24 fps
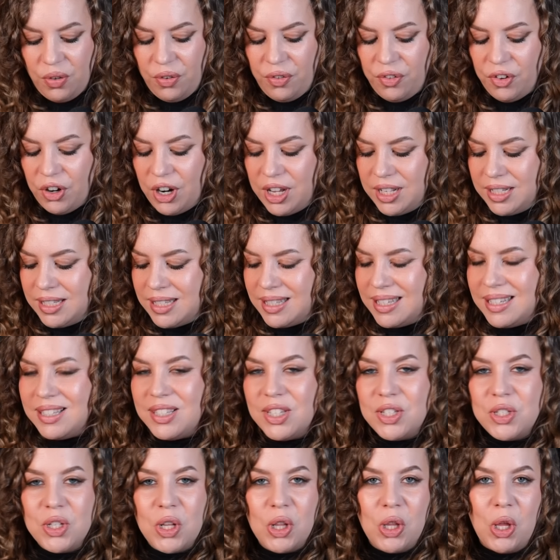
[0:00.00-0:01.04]
friends, this
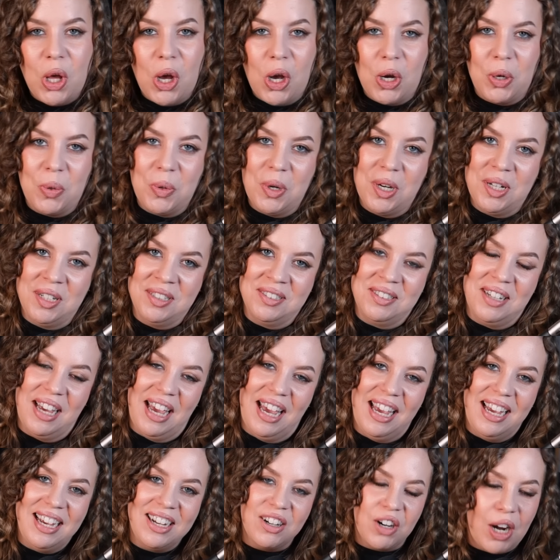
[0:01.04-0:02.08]
is a long one,
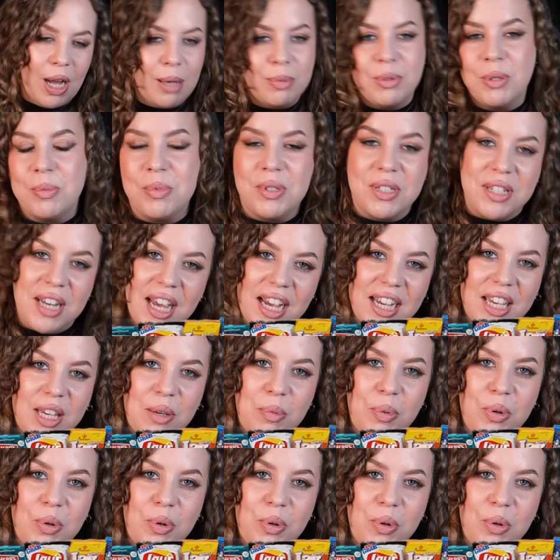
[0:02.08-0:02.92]
okay? Grab some snacky